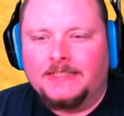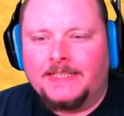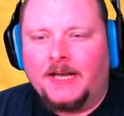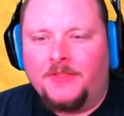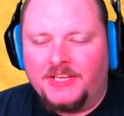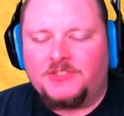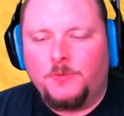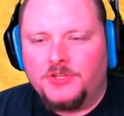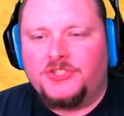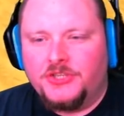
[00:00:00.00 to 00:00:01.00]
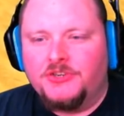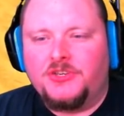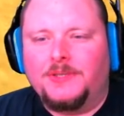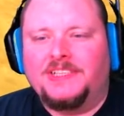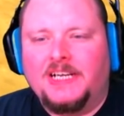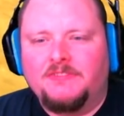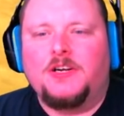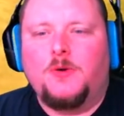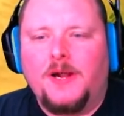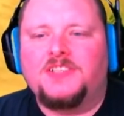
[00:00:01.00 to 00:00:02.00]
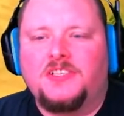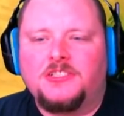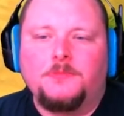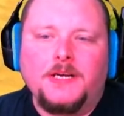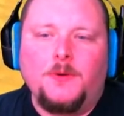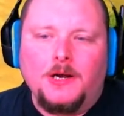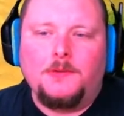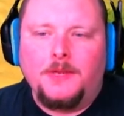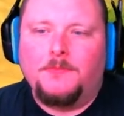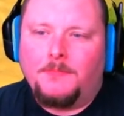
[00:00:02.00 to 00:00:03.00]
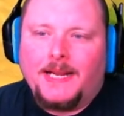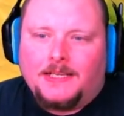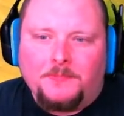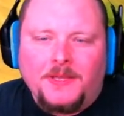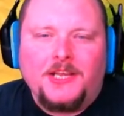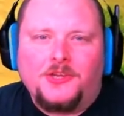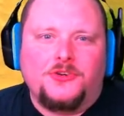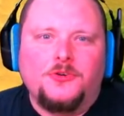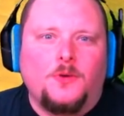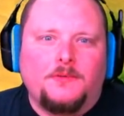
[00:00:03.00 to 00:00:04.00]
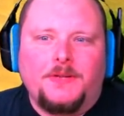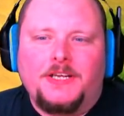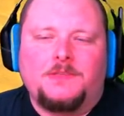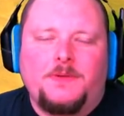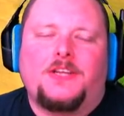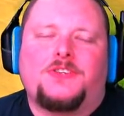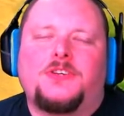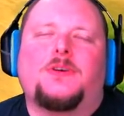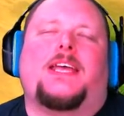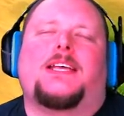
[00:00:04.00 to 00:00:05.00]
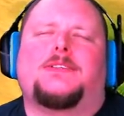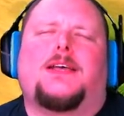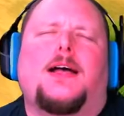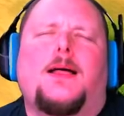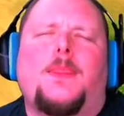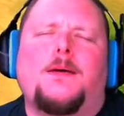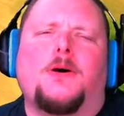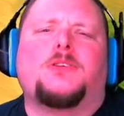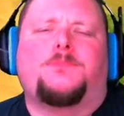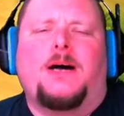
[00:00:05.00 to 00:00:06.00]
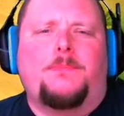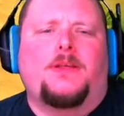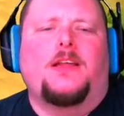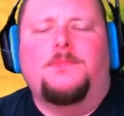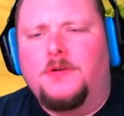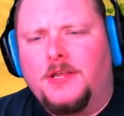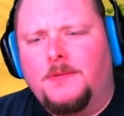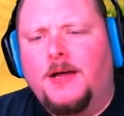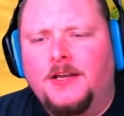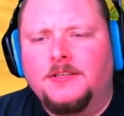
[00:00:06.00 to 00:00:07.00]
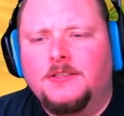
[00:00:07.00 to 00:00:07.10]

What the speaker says: Now, this was due to a lot of requests that somebody wanted me to make a Pikachu one, because Pikachu is the most popular Pokemon,